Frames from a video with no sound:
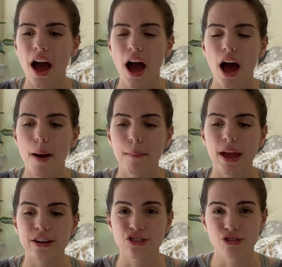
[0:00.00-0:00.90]

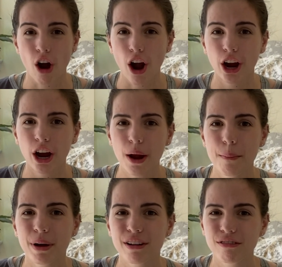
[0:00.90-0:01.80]
and stronger,
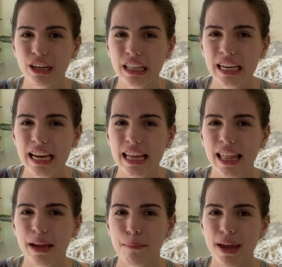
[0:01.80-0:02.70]
but really it
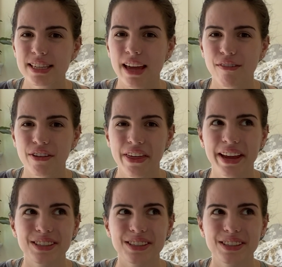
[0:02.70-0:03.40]
like makes everything